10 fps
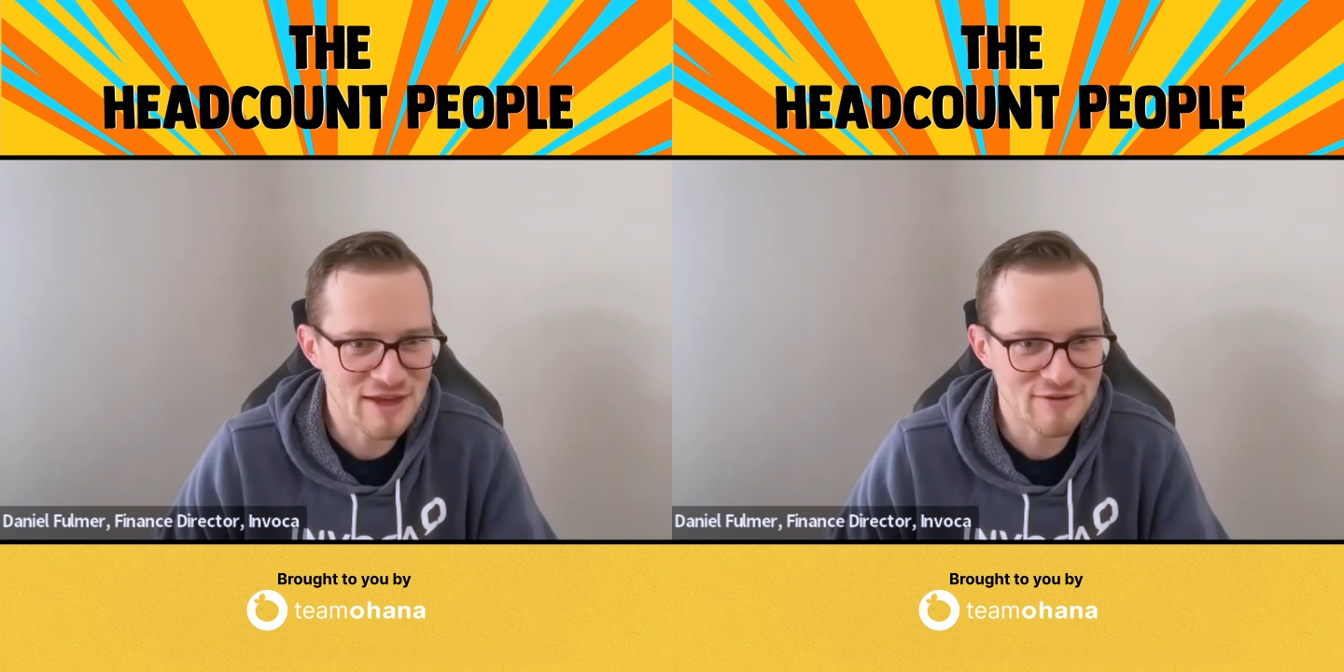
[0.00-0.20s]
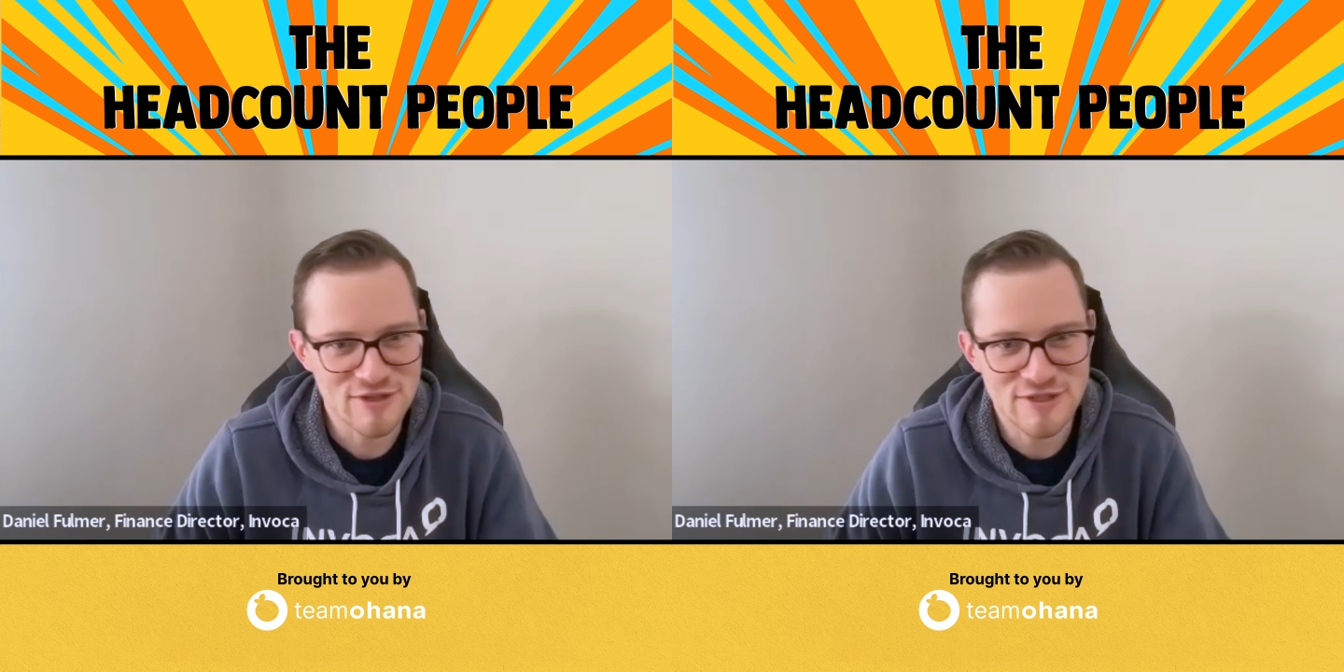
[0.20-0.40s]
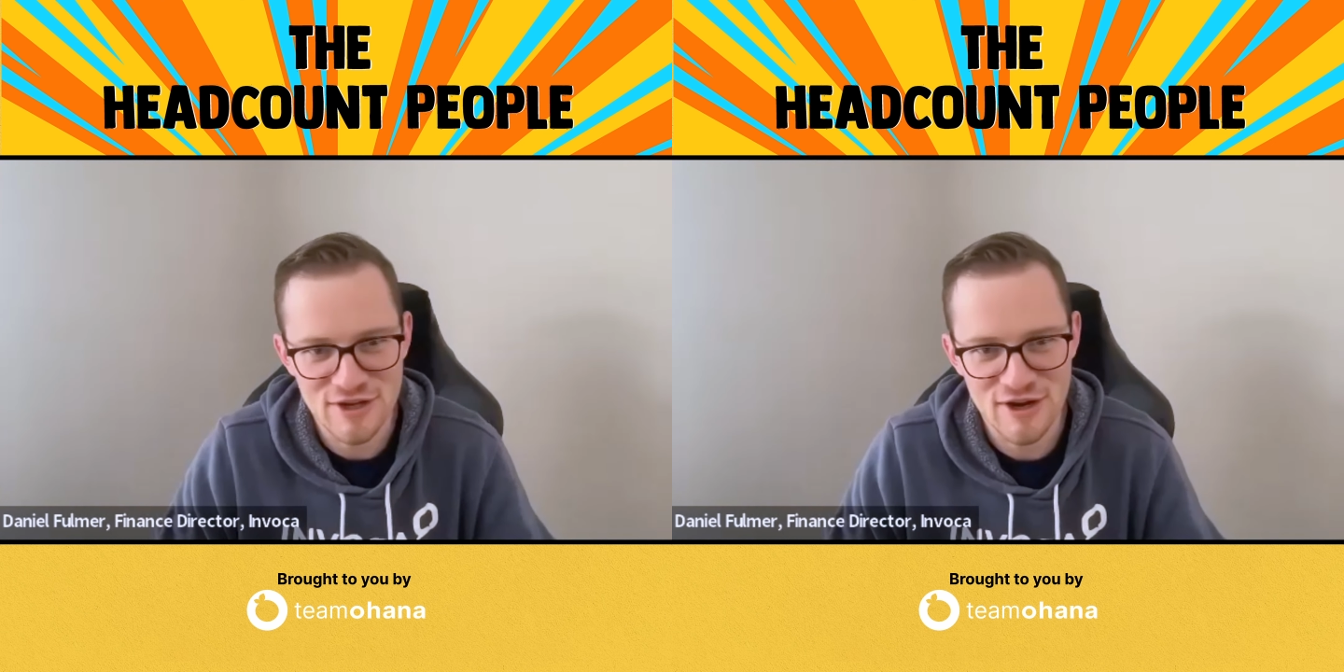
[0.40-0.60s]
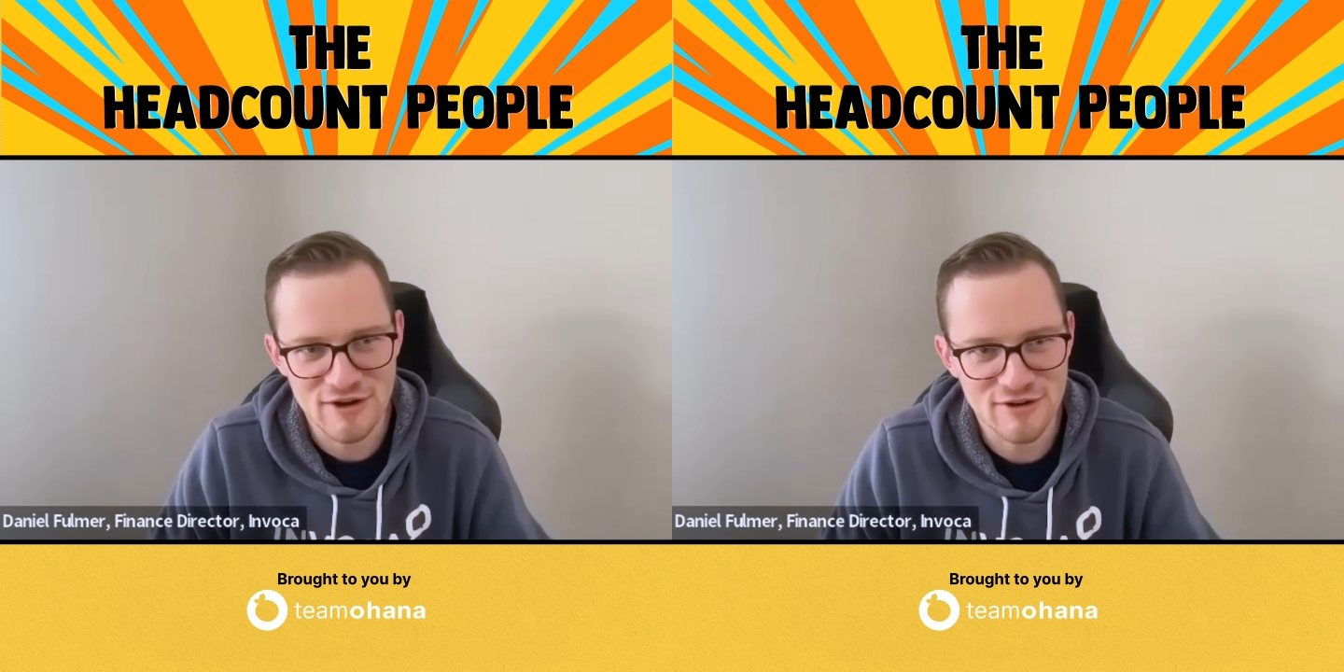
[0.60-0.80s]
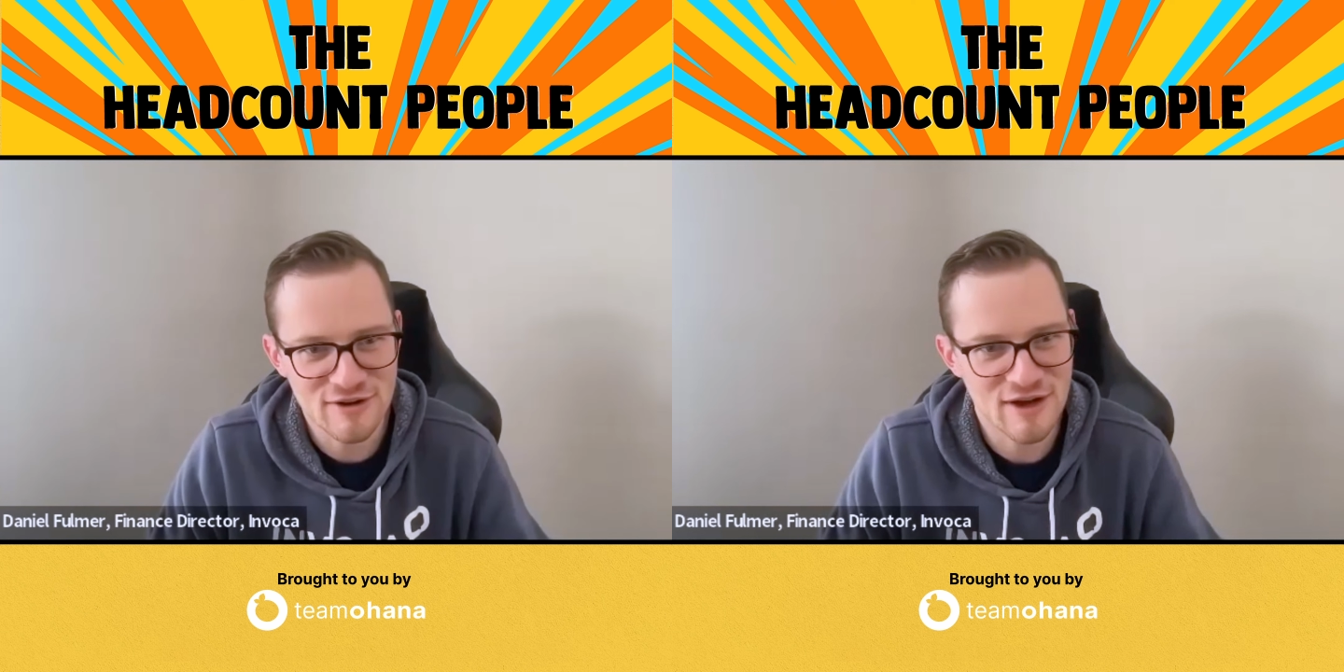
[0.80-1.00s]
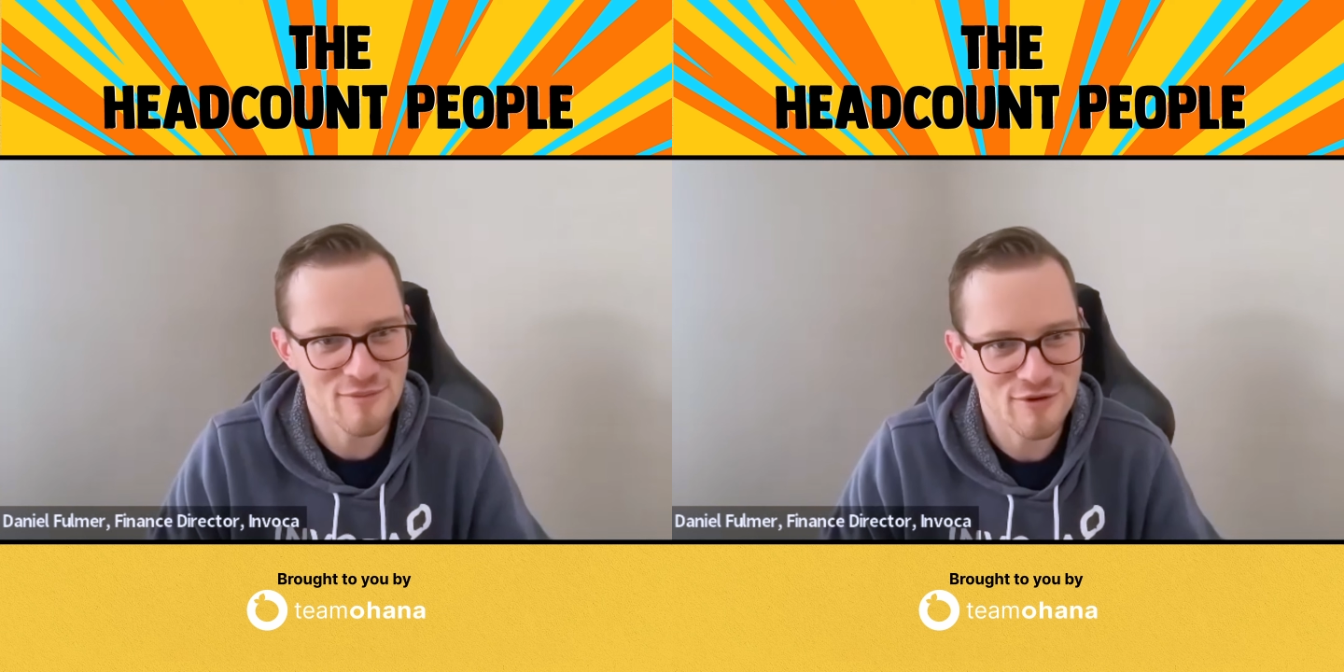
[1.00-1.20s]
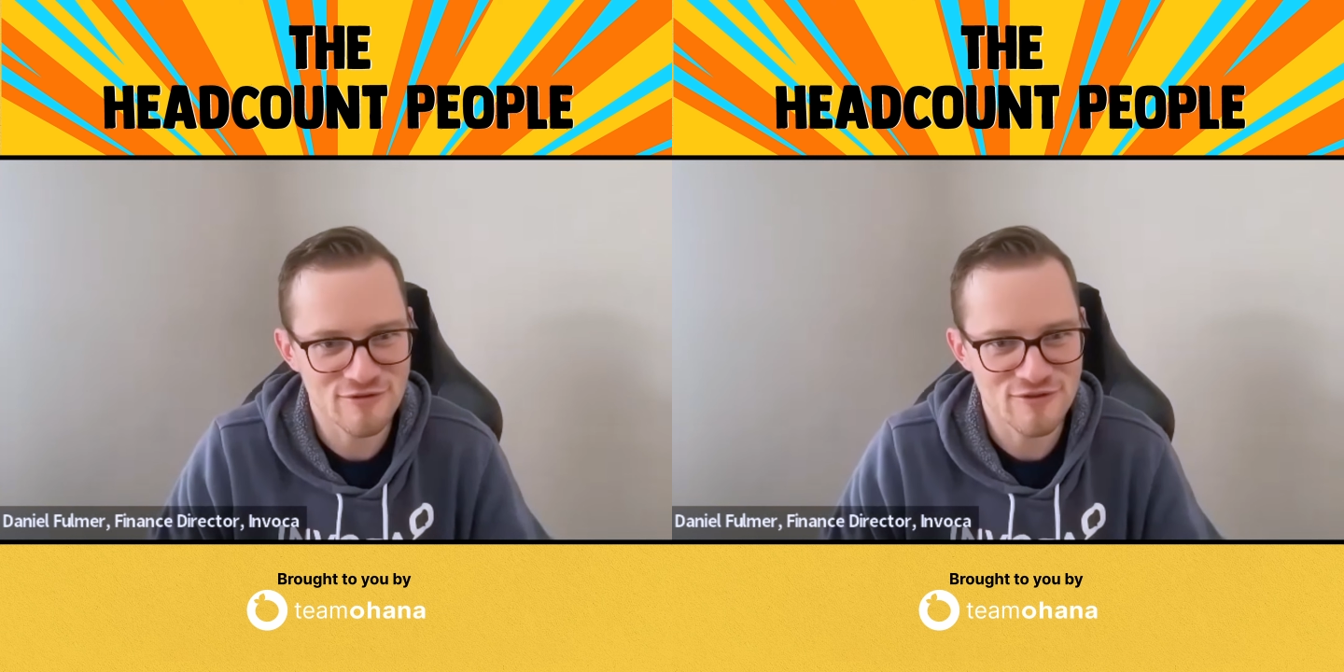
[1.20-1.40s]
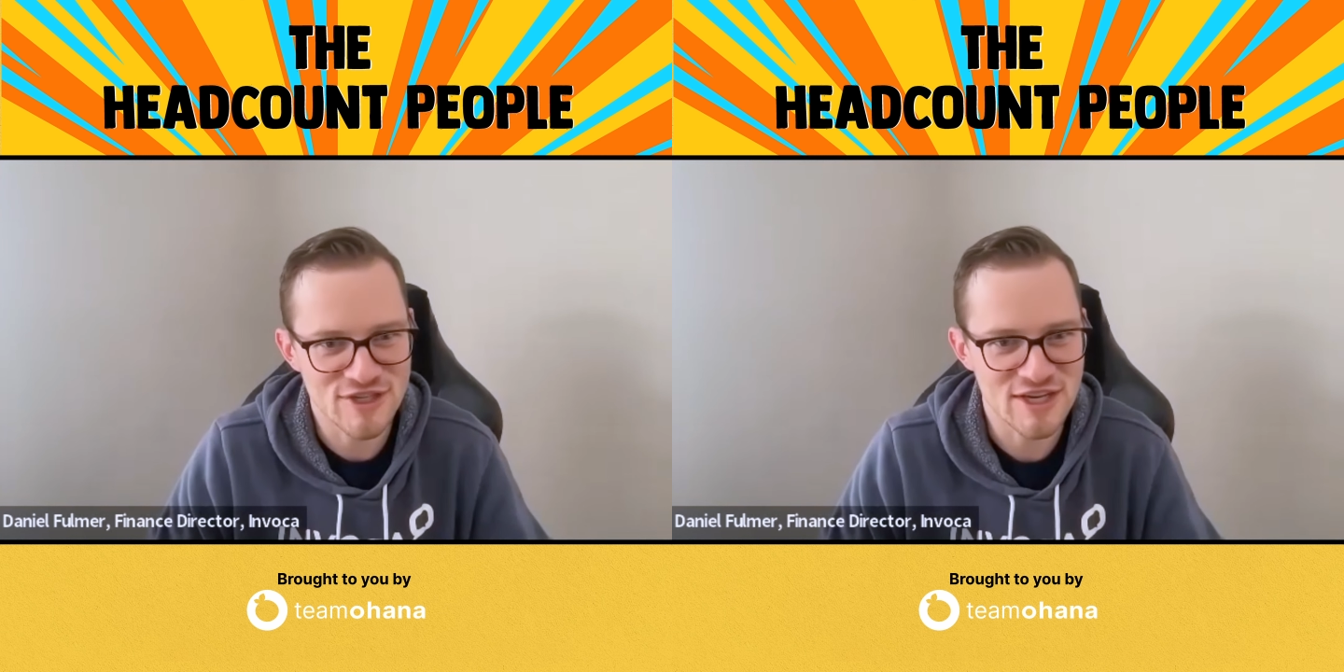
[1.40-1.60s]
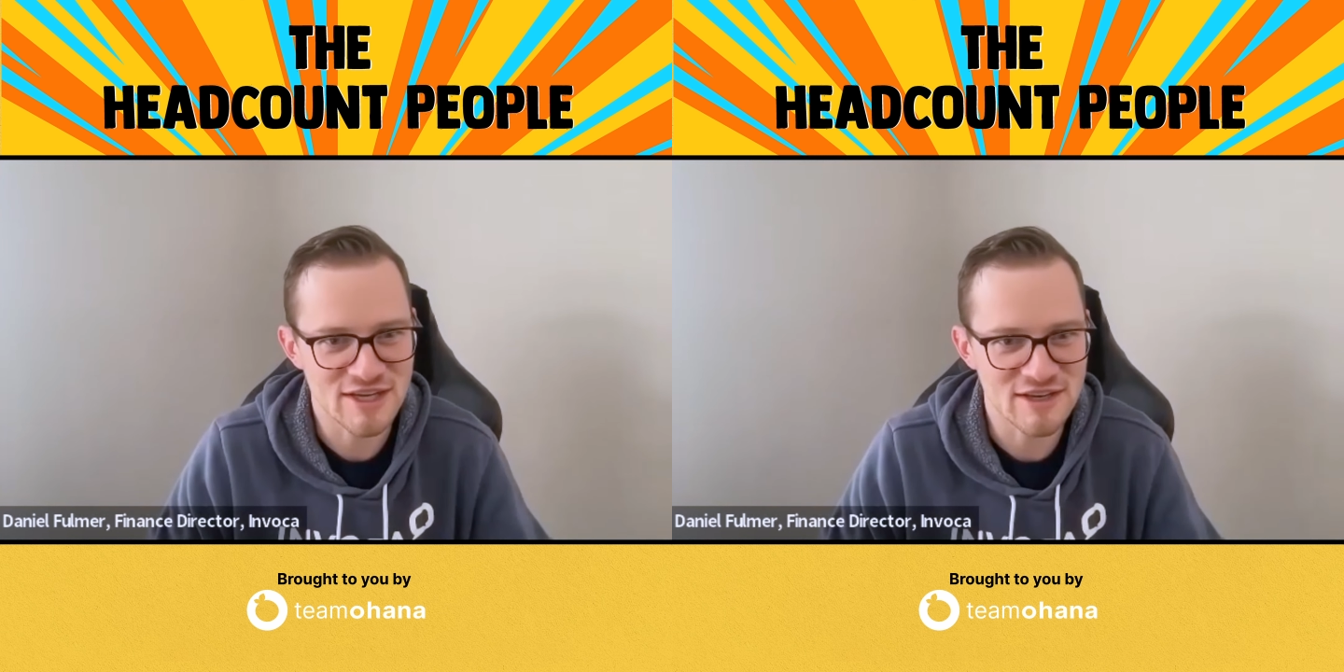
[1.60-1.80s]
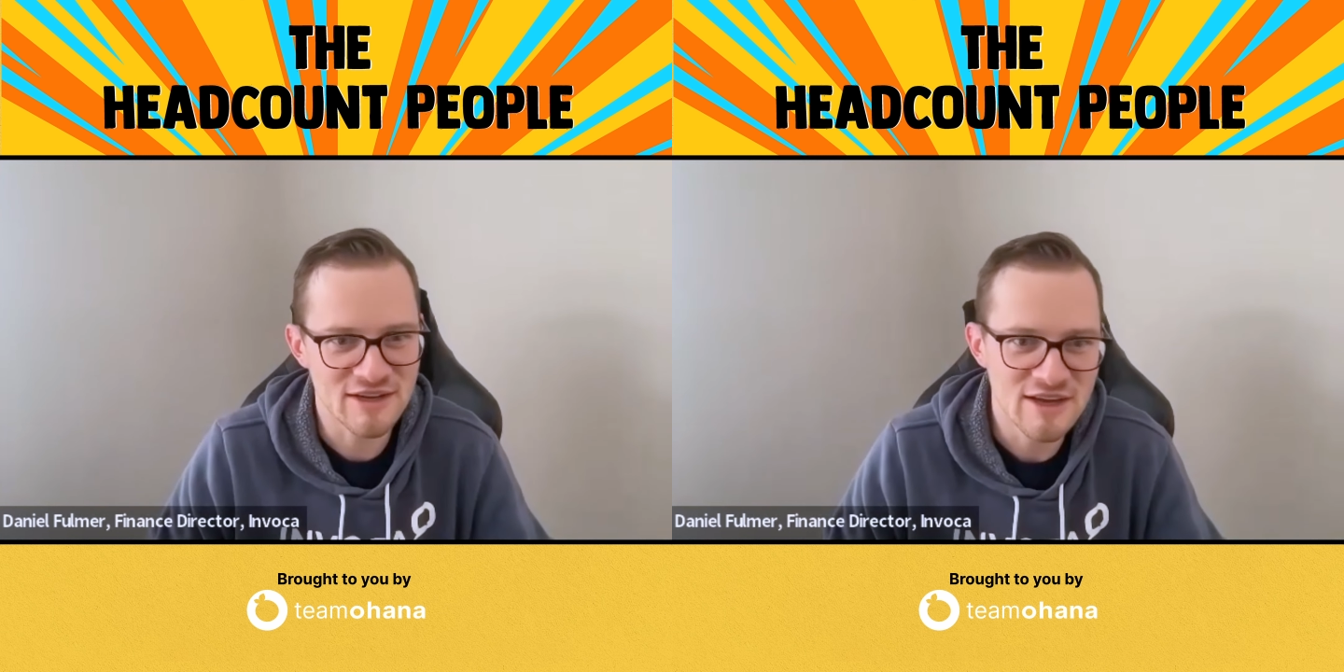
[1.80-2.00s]
it wasn't on our approved
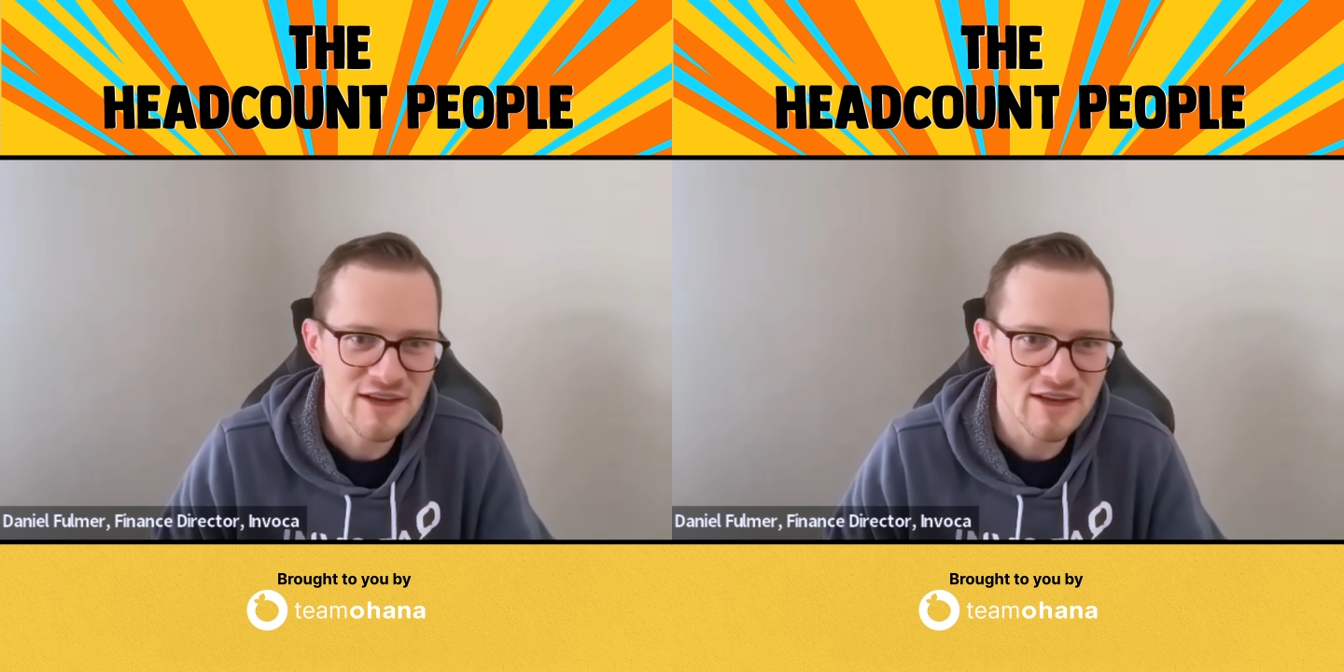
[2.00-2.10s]
sheet,